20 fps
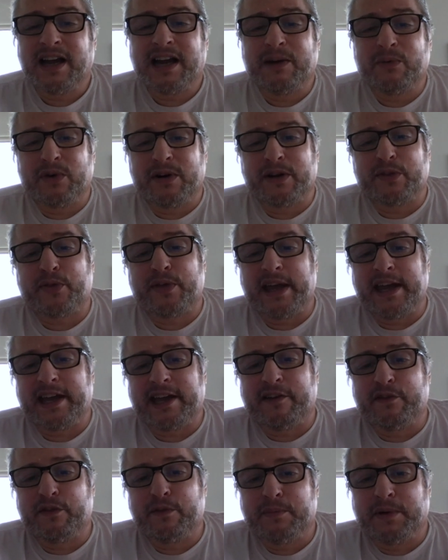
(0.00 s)
I want to
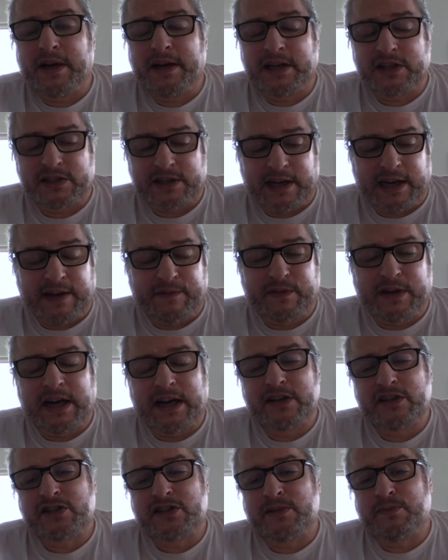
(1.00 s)
thank everybody, because I've
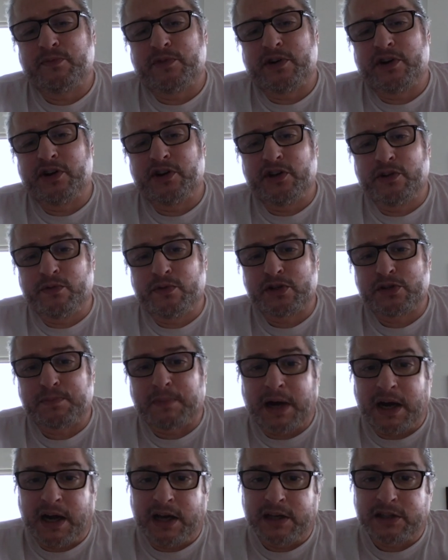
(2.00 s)
gotten some very good
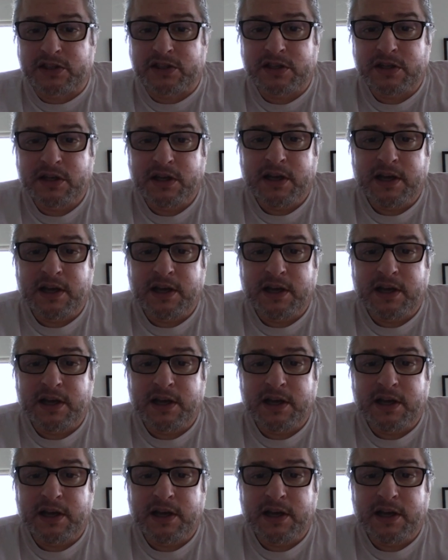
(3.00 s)
response,